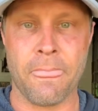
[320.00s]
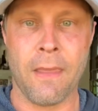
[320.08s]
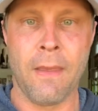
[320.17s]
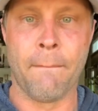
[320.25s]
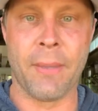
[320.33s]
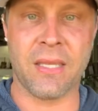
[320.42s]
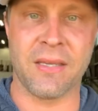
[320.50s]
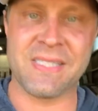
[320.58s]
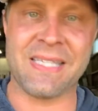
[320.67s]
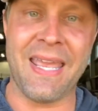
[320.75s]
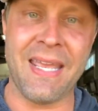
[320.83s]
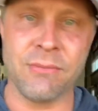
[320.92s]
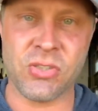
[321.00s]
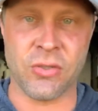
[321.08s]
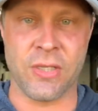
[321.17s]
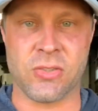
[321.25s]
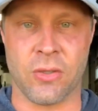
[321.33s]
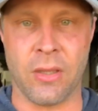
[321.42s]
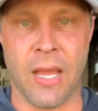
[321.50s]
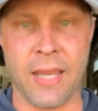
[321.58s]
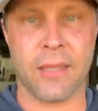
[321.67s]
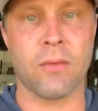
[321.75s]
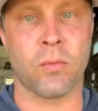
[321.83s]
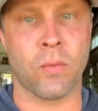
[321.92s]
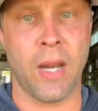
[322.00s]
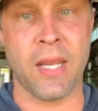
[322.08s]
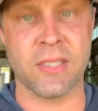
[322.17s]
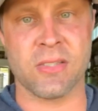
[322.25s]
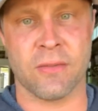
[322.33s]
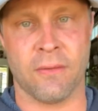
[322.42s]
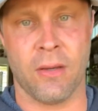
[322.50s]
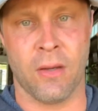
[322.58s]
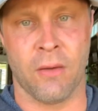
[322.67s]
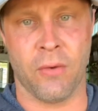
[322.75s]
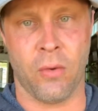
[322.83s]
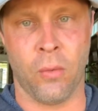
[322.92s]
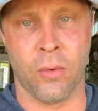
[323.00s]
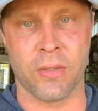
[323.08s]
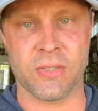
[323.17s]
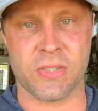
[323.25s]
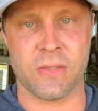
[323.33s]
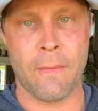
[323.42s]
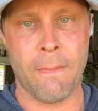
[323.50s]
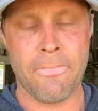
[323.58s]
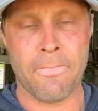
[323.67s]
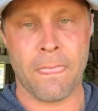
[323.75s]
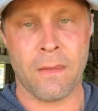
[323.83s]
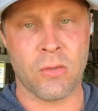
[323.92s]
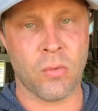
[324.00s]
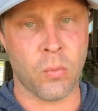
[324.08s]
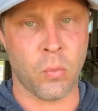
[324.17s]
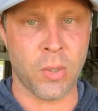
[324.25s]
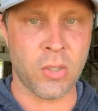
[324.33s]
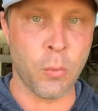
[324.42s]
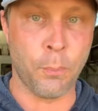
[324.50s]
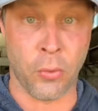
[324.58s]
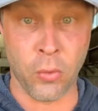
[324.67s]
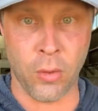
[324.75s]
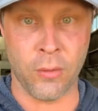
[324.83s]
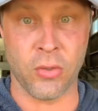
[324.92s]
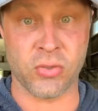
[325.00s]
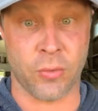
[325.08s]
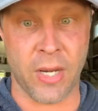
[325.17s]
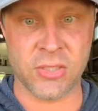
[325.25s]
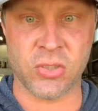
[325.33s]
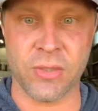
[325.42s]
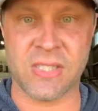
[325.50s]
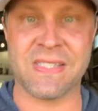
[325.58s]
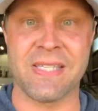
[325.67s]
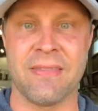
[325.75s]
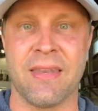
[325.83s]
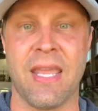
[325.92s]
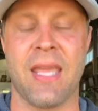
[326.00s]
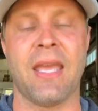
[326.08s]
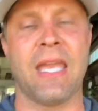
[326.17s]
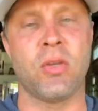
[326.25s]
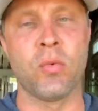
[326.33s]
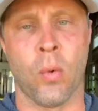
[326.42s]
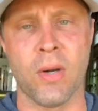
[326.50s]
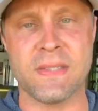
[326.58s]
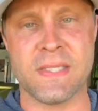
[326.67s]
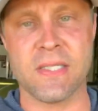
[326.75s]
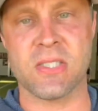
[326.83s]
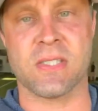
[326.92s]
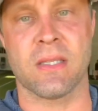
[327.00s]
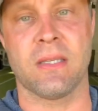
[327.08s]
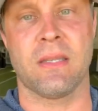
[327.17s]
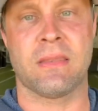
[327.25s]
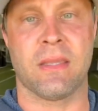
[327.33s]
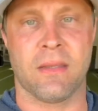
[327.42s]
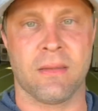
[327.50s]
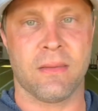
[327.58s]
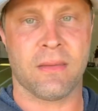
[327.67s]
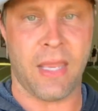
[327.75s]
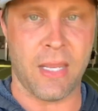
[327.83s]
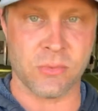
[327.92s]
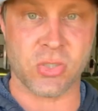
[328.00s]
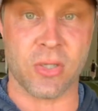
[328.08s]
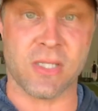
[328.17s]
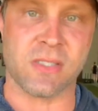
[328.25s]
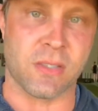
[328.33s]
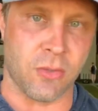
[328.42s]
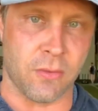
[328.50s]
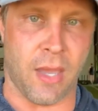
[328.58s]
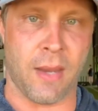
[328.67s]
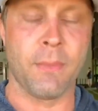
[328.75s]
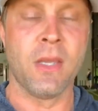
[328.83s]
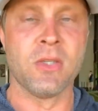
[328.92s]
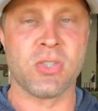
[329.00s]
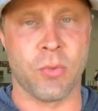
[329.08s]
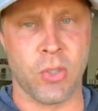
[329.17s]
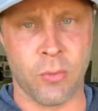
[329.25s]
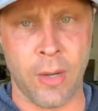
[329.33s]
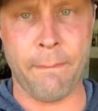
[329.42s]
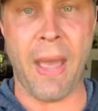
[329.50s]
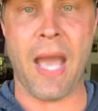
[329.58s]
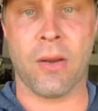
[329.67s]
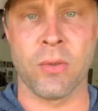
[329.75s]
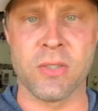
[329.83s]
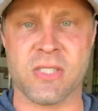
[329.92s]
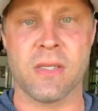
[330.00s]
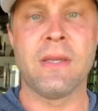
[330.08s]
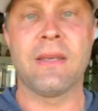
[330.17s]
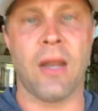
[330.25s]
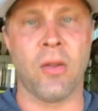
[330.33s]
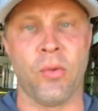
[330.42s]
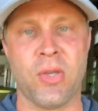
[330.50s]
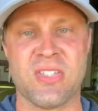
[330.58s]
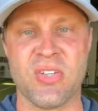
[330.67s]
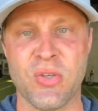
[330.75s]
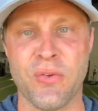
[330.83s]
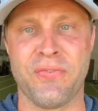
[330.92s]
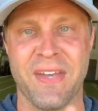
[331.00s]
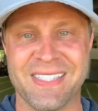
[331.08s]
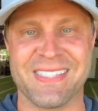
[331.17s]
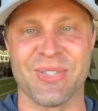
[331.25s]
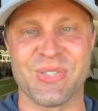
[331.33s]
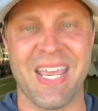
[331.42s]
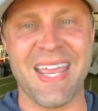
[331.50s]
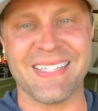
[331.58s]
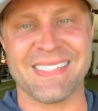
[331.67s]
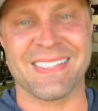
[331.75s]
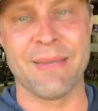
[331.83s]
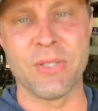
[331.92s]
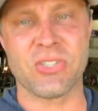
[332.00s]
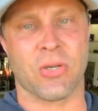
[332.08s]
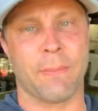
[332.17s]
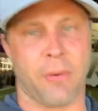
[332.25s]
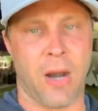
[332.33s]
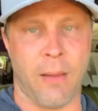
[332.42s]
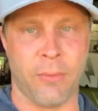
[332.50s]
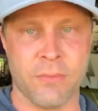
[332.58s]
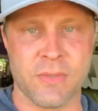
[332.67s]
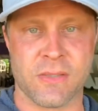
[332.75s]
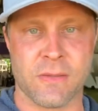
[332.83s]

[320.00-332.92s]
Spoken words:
Because the hamstrings are like reins of a horse. When you pull on those reins, you extend the knee. And you want to teach the hamstrings to do that. So when you run backwards, not only do you fix those asymmetry problems